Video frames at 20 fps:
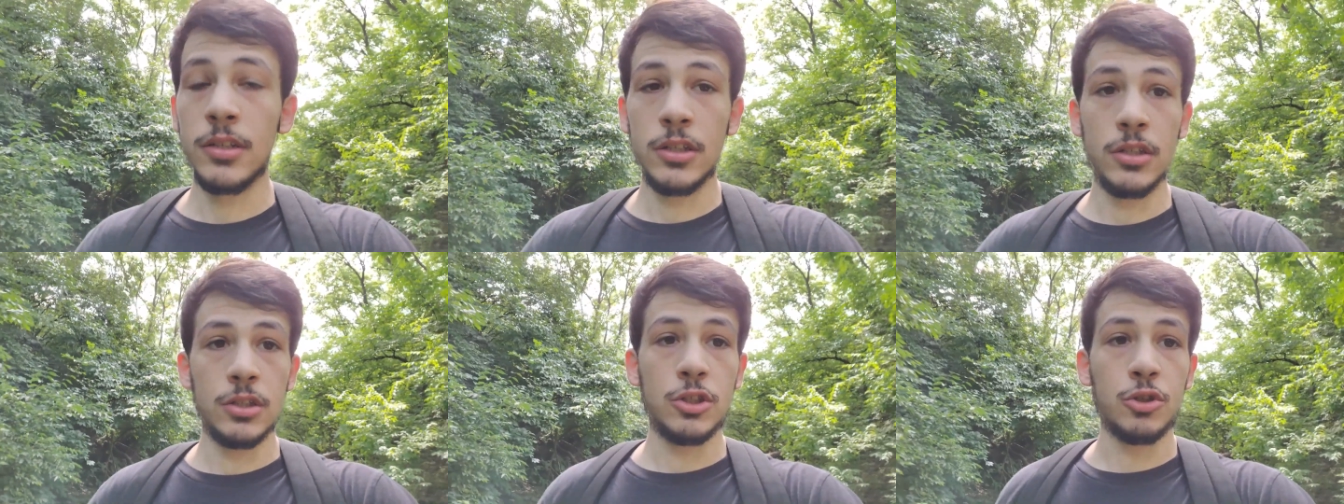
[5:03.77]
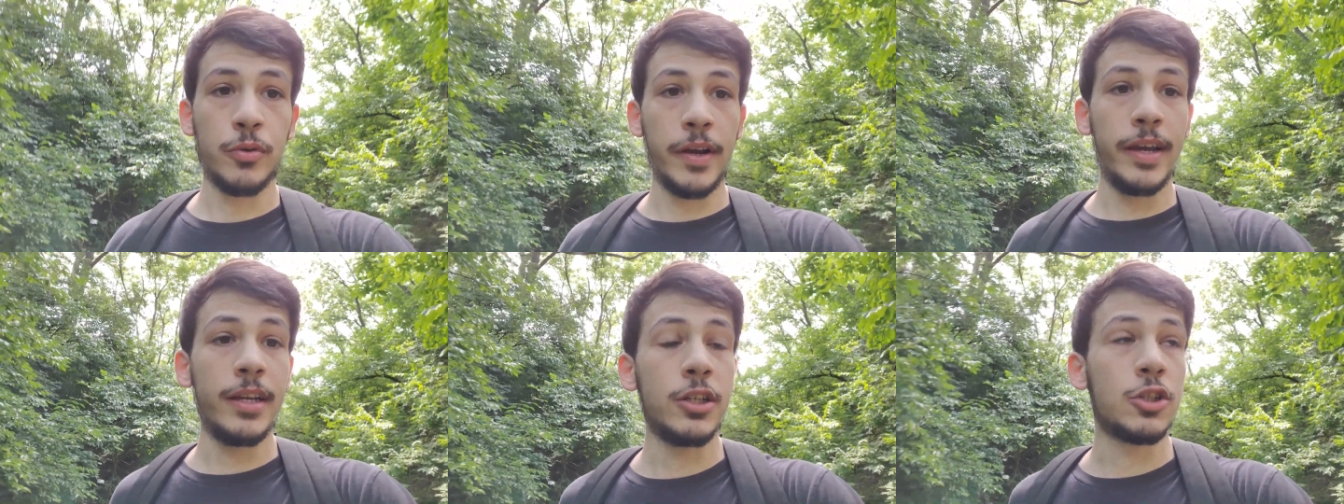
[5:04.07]

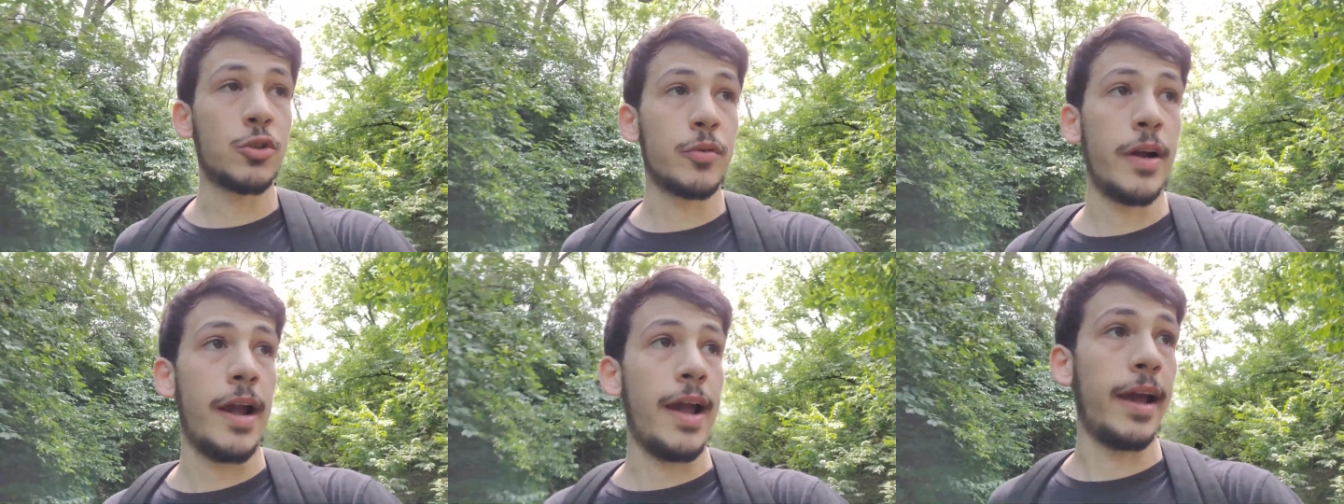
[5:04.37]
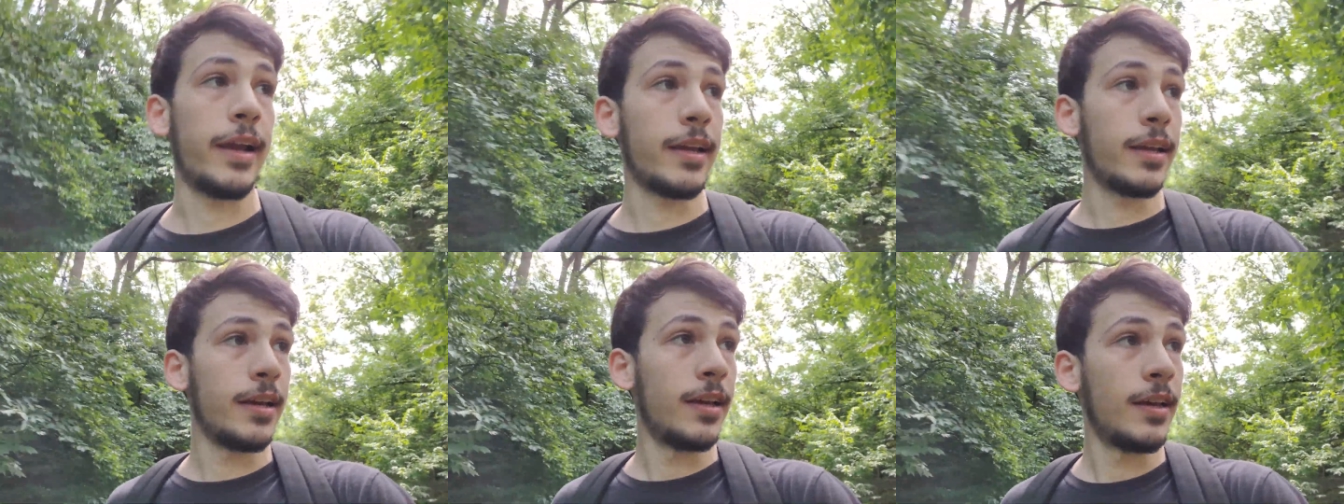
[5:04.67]
train
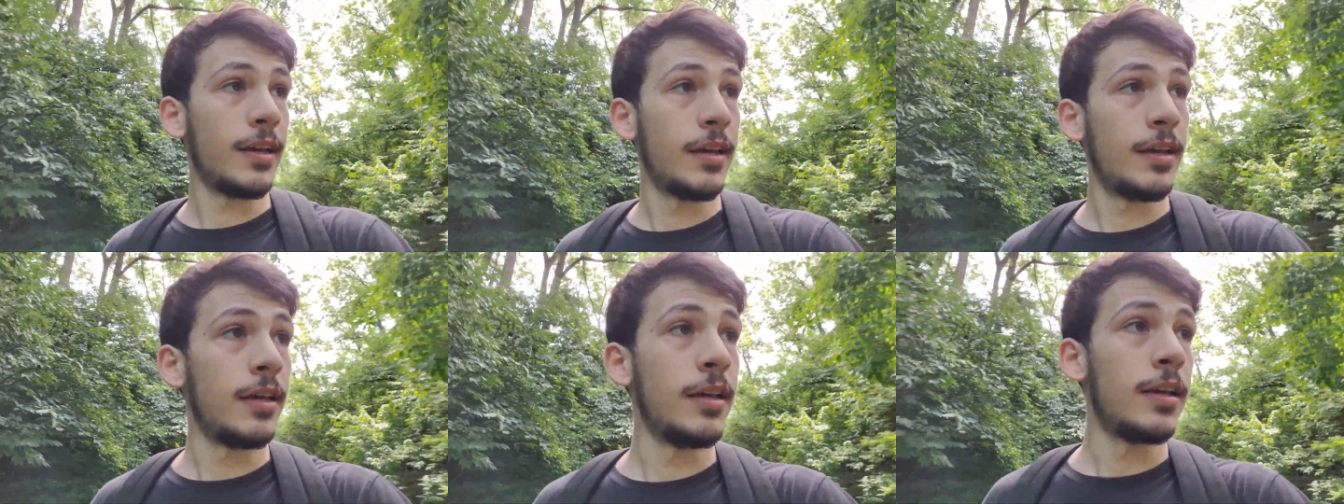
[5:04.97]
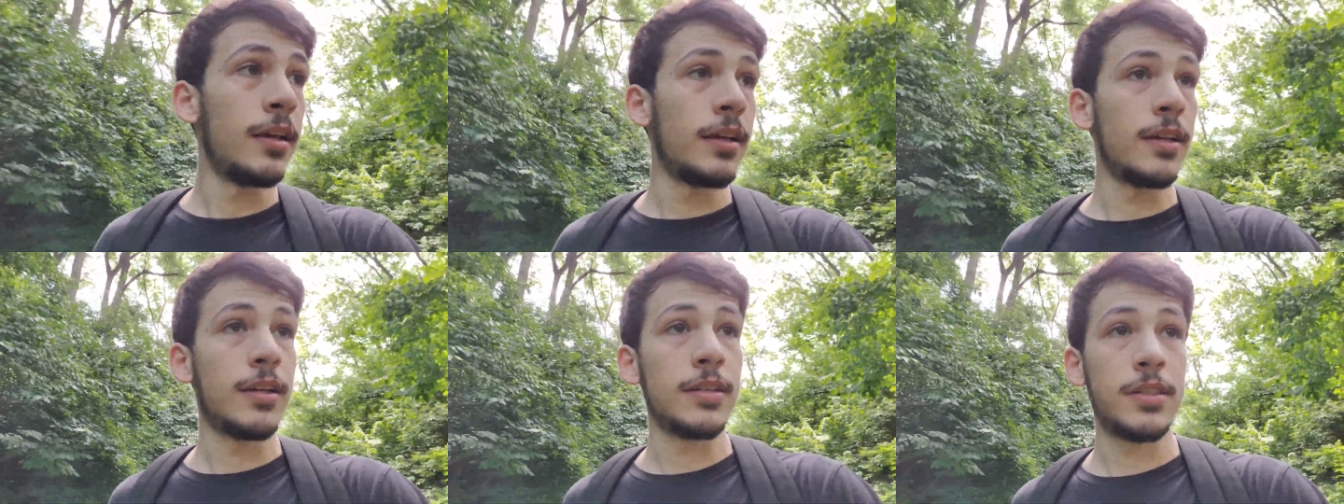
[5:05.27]
track
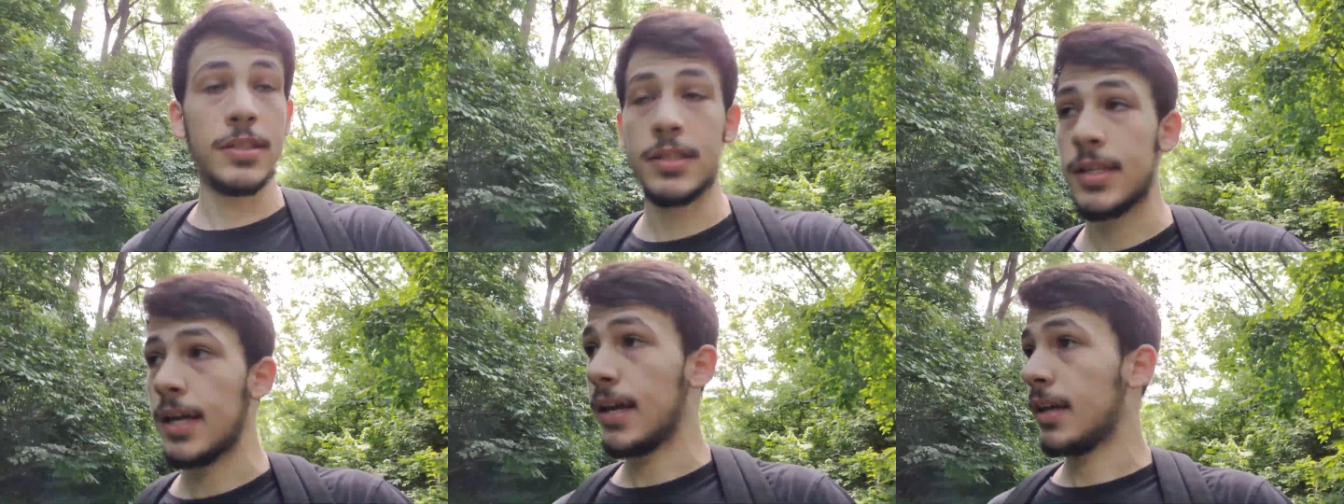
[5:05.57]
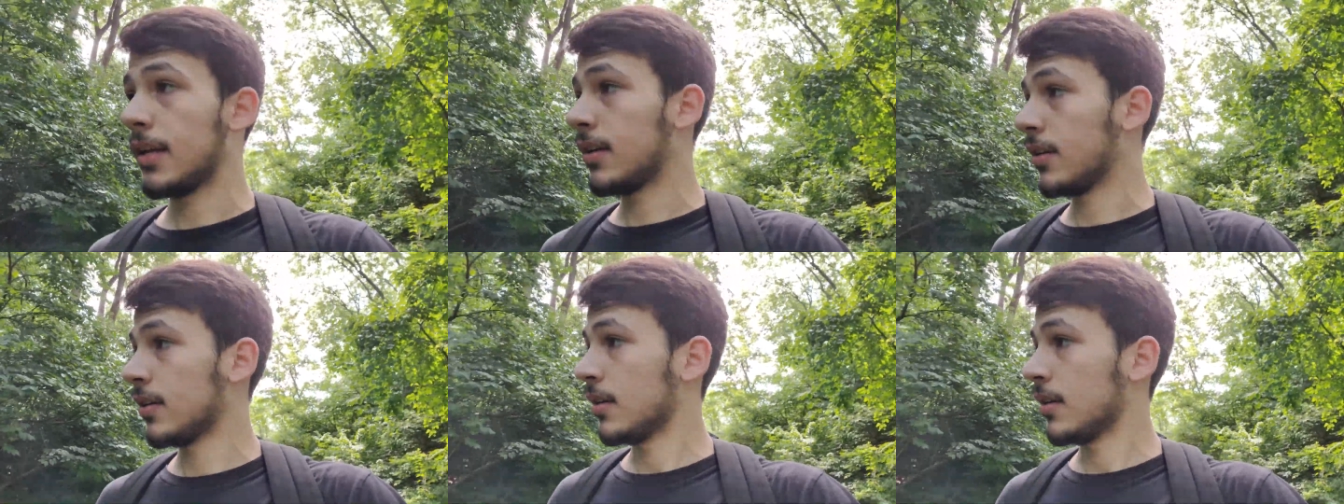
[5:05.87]
set.